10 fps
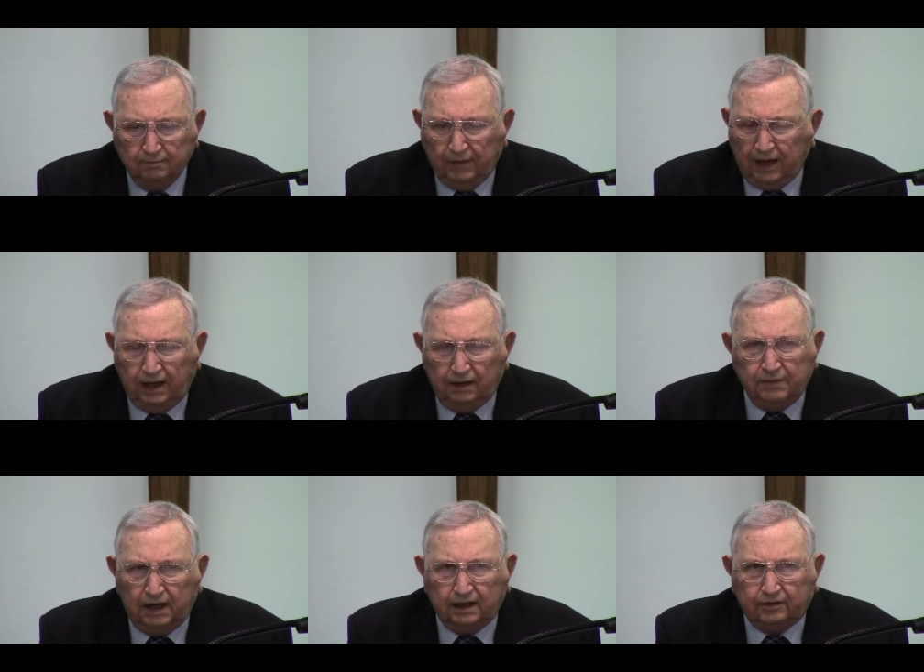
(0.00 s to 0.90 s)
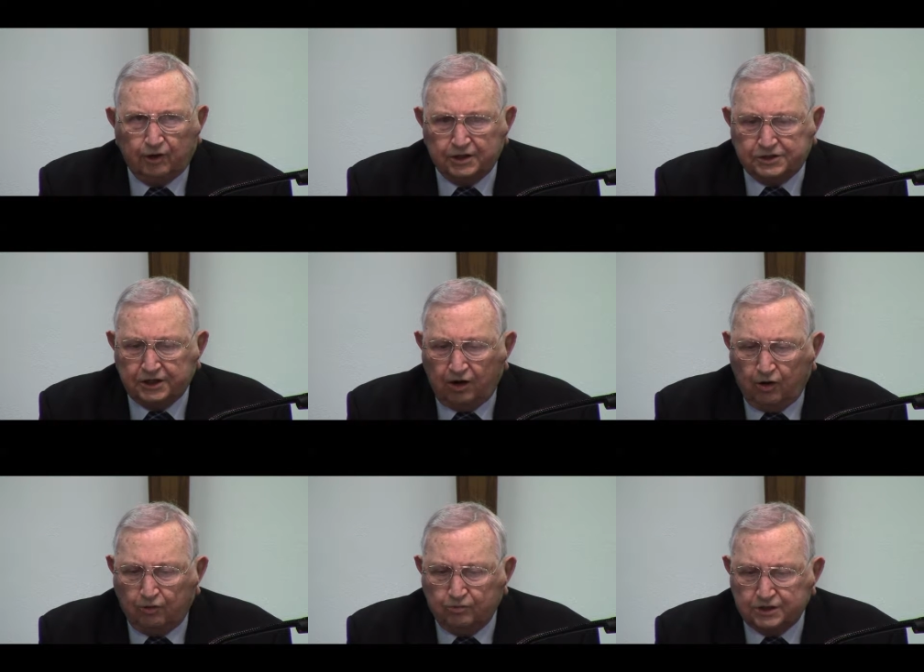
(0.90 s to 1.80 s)
Many, many Christian
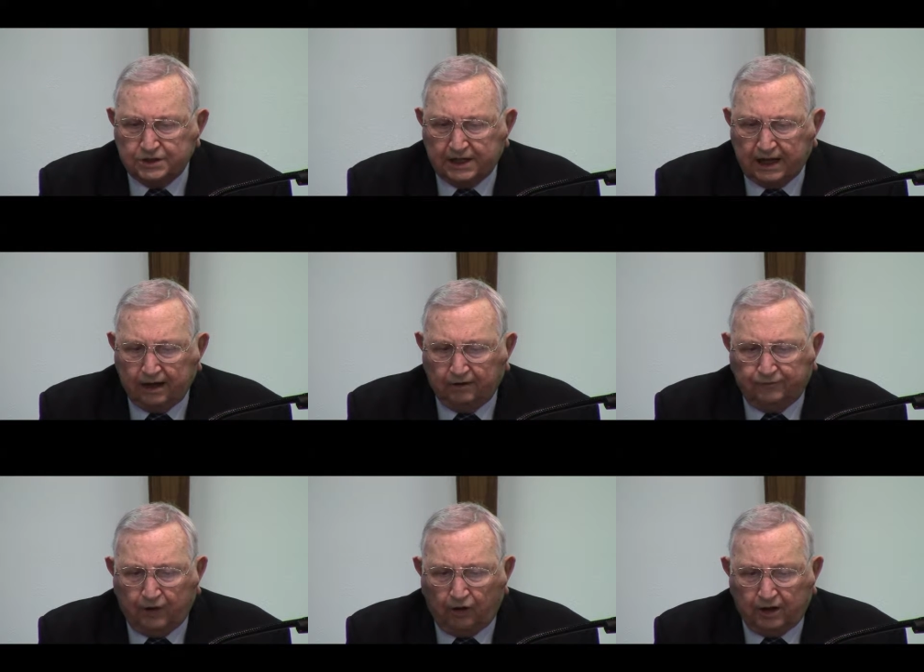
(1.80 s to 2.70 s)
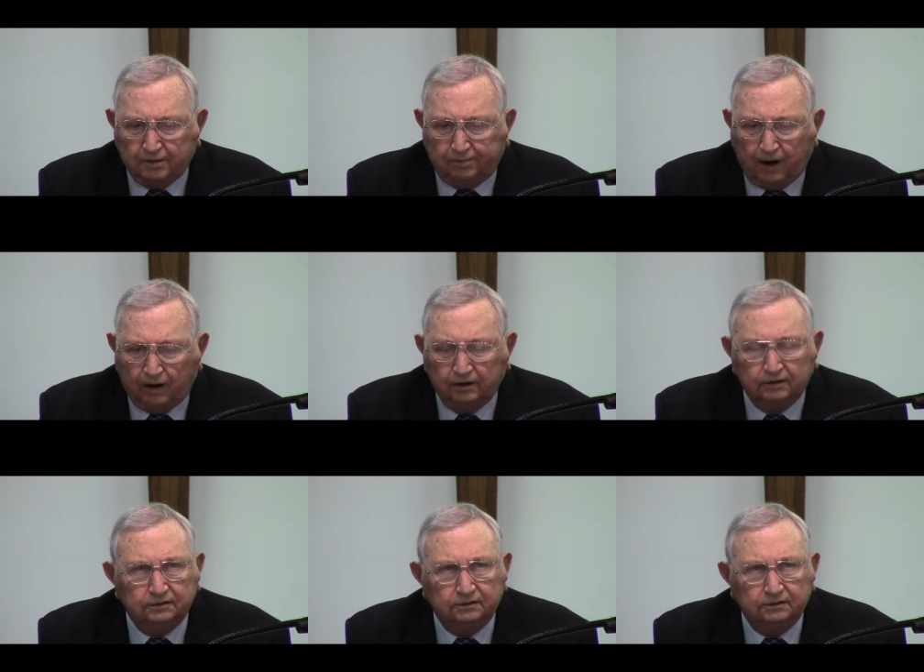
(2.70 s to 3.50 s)
homes today are falling apart